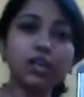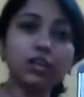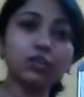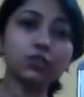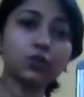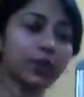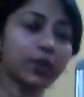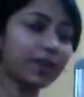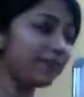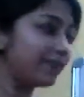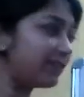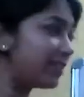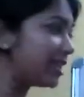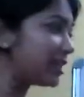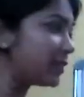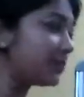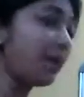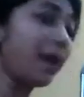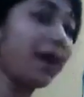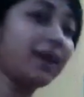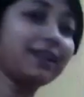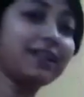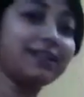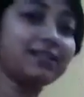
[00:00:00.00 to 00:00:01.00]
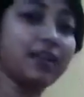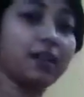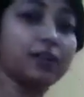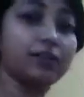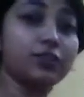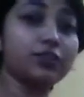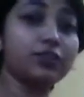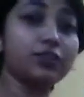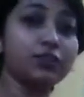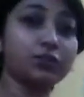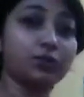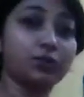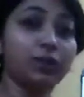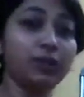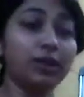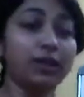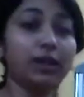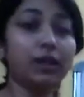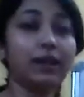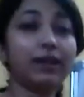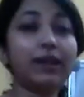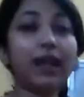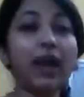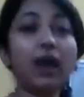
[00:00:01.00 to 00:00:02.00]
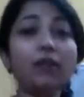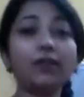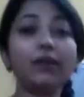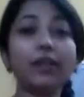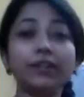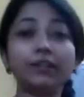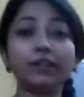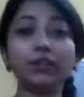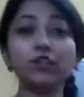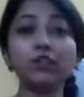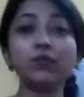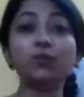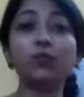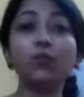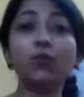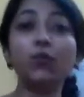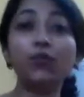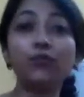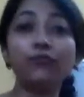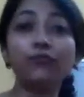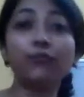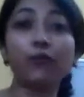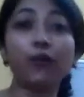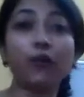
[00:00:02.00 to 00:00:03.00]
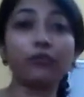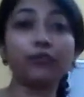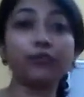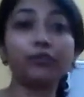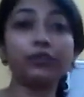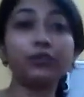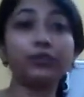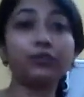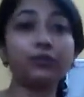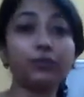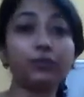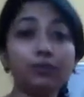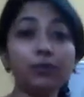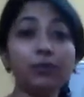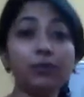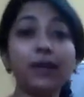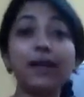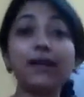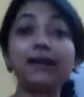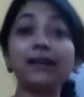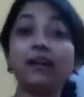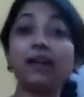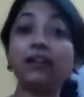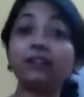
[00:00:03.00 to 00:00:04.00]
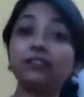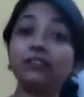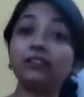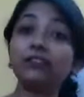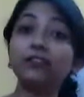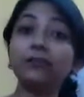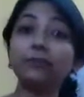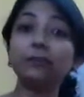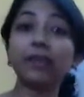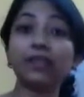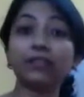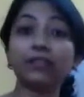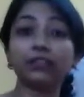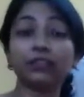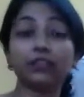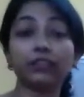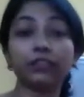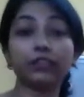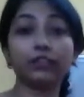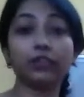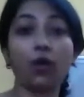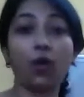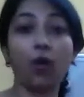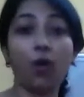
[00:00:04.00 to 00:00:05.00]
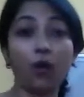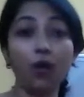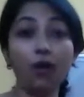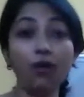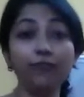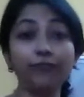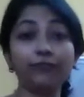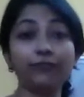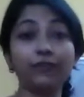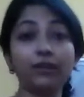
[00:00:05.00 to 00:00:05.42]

So if this part is understood, now let us move forward to another method of